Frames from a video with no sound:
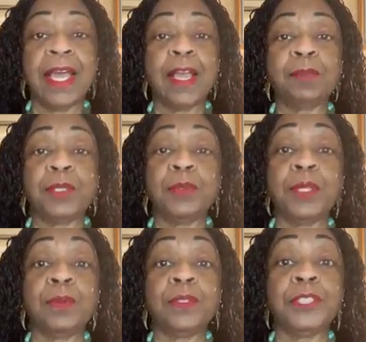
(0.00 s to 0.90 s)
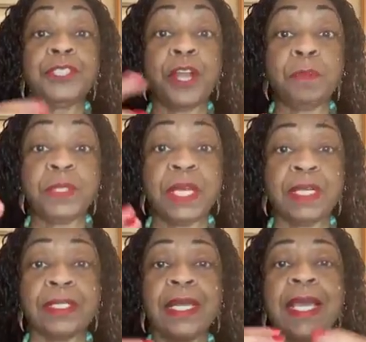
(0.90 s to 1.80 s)
and Pluto, the sharp
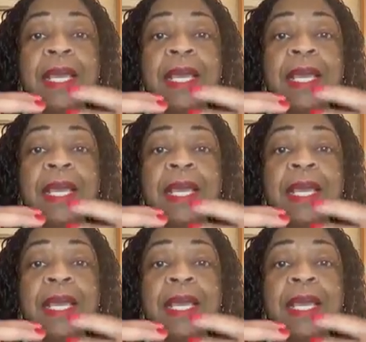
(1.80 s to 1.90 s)
tongue,